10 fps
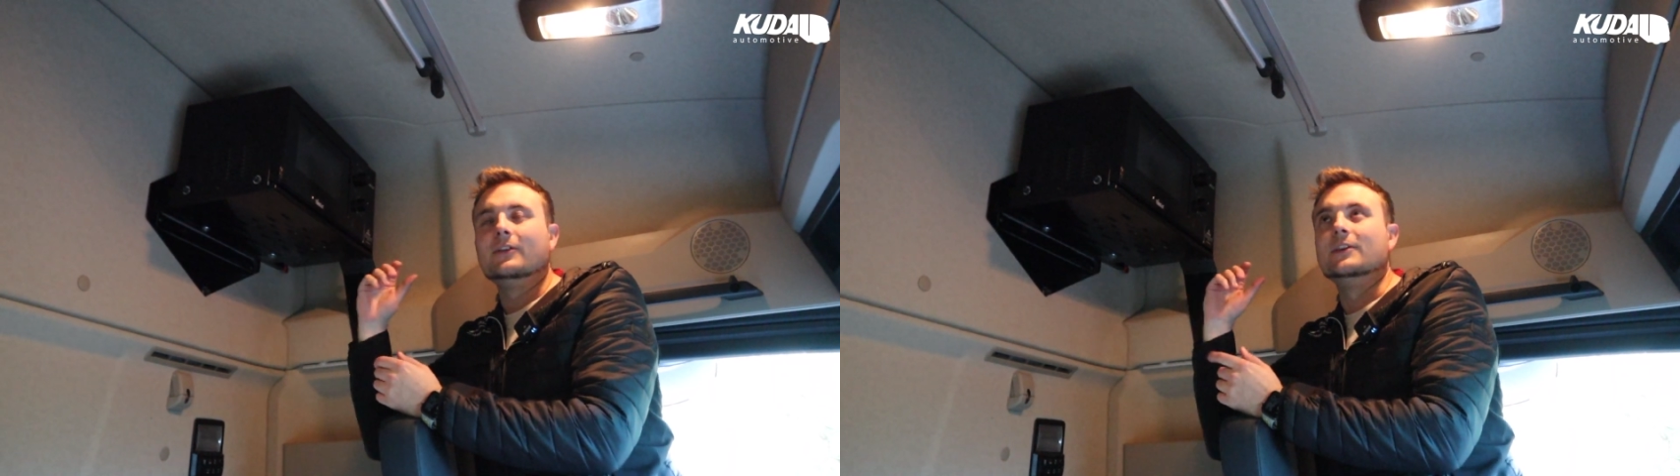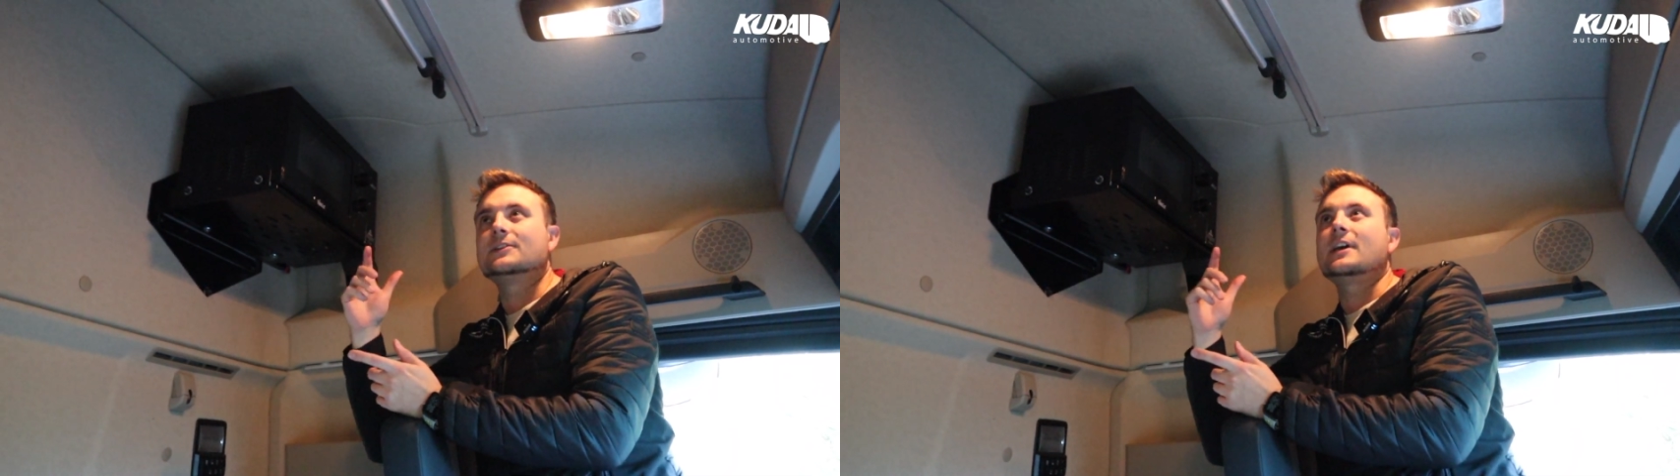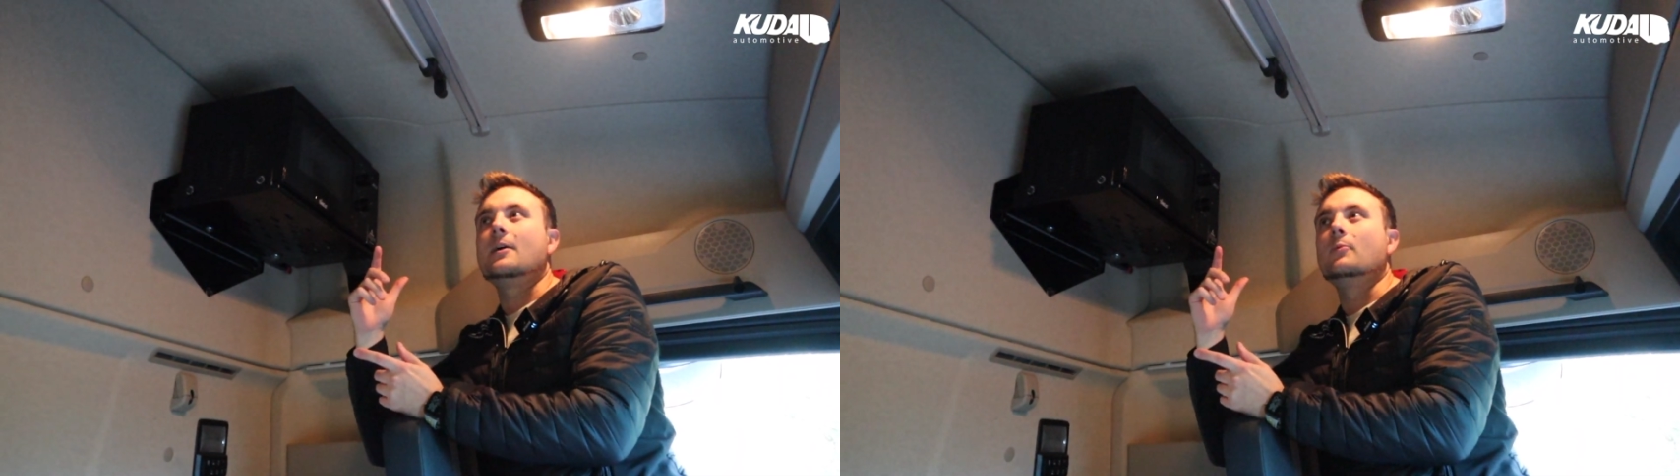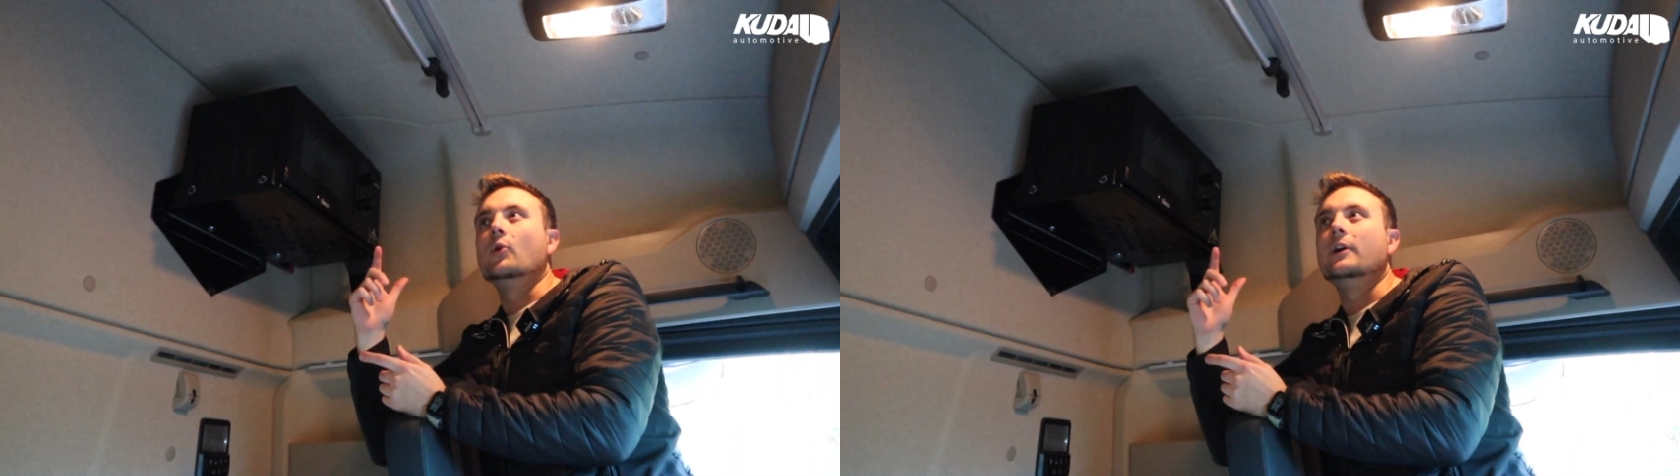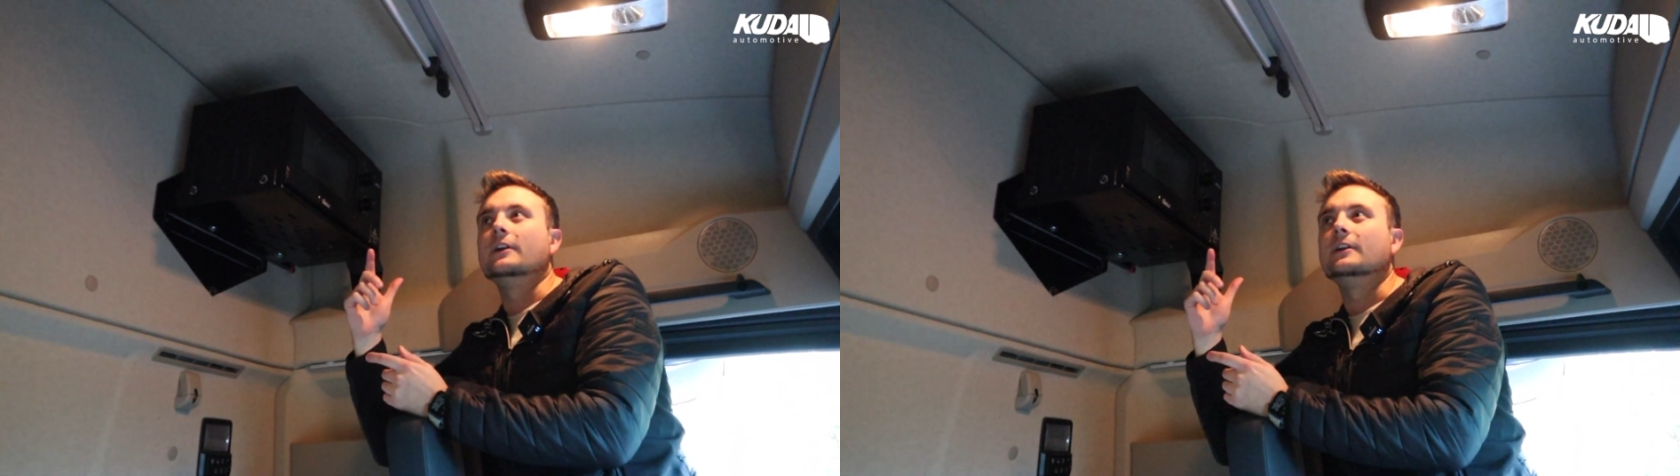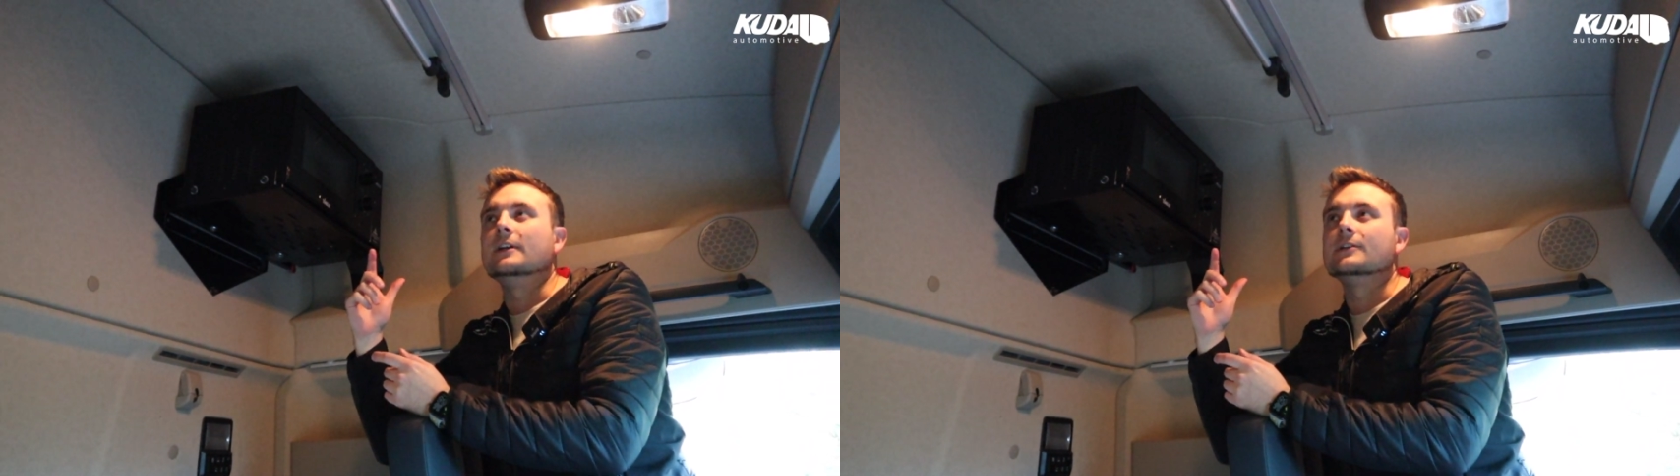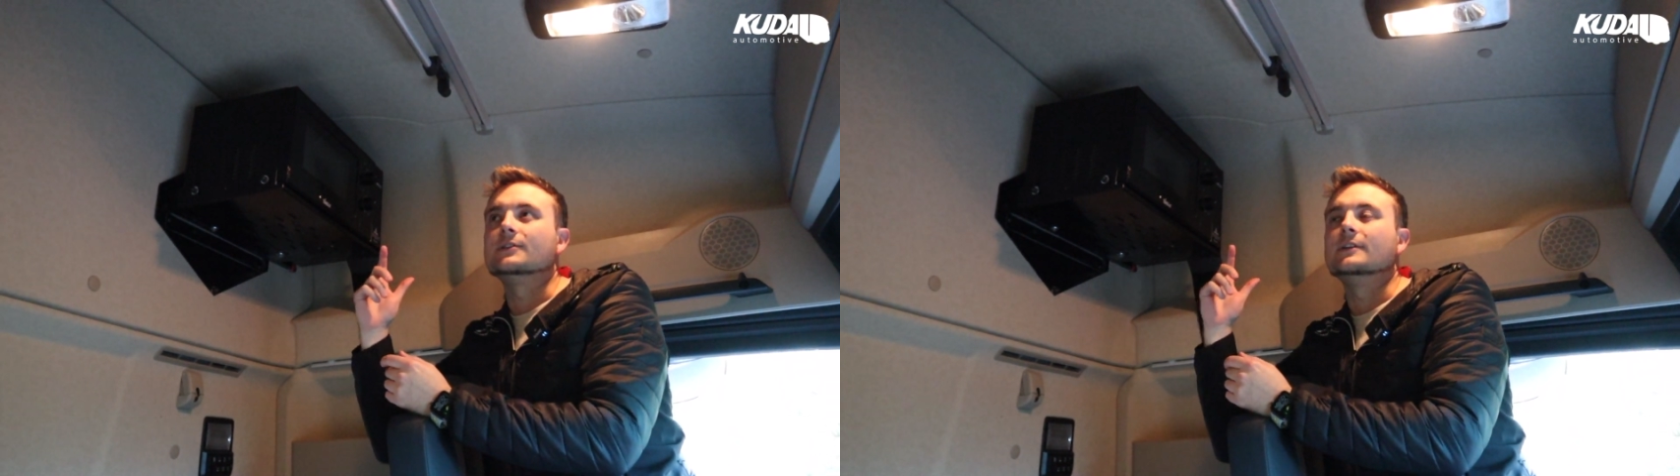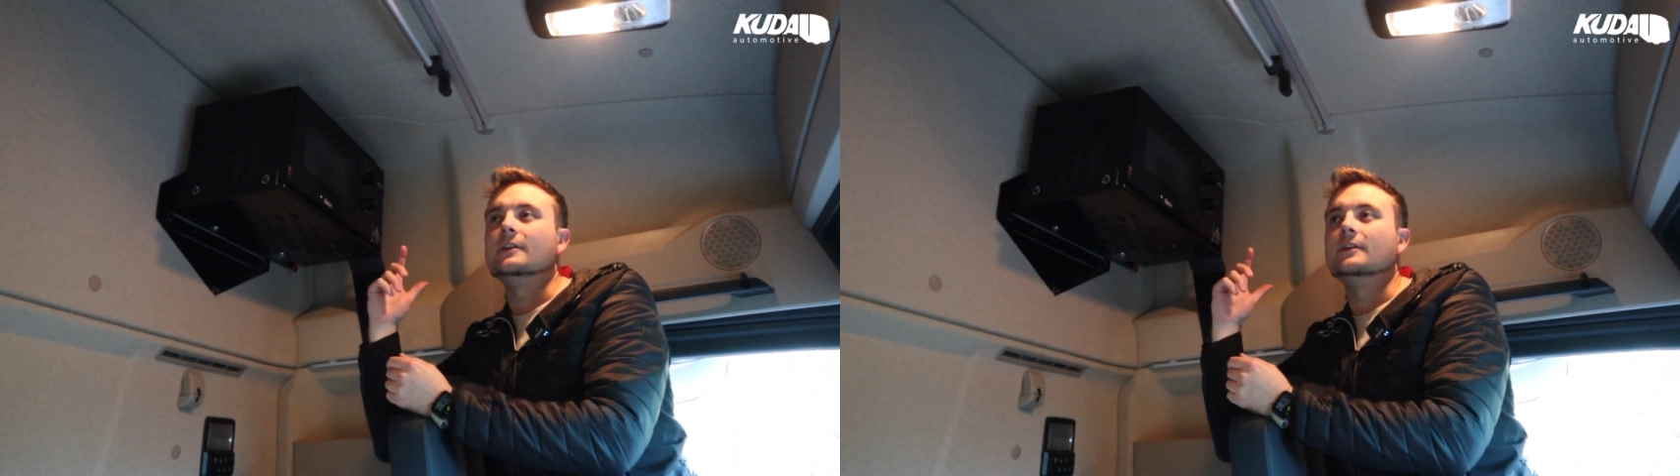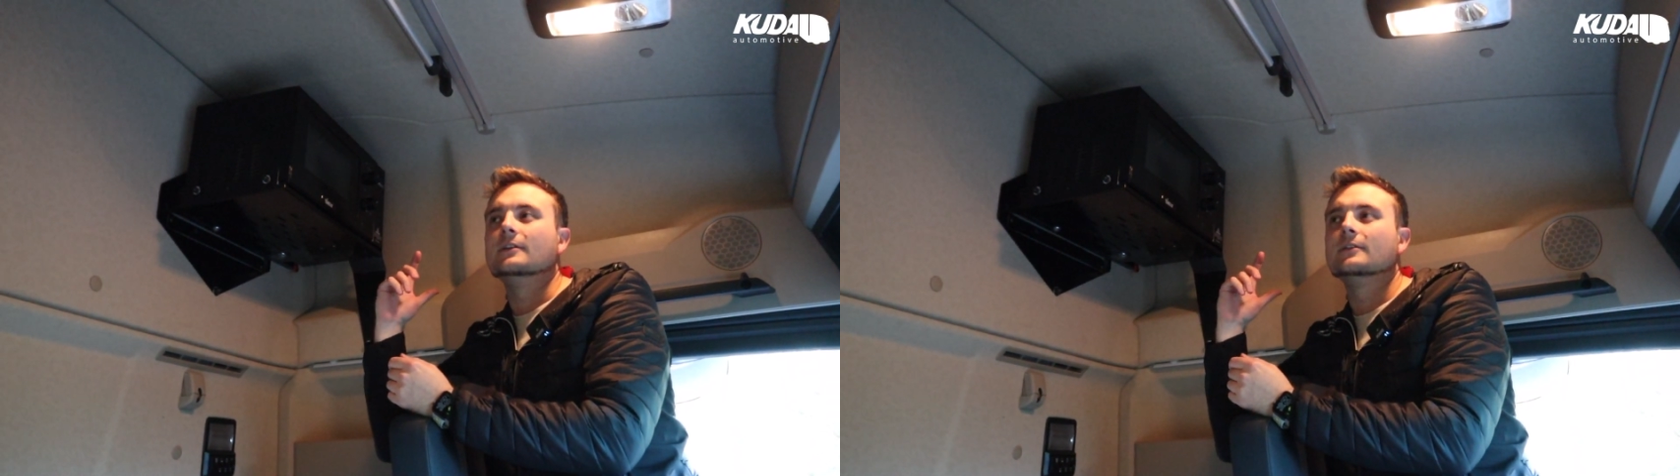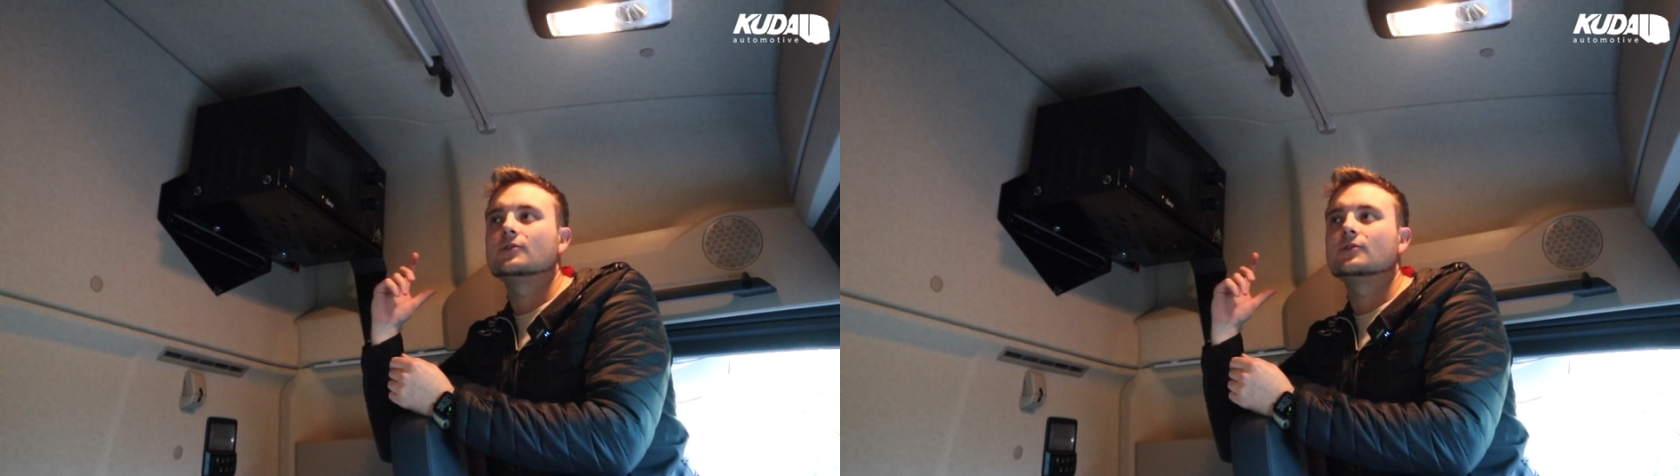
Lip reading: This cab we're in is the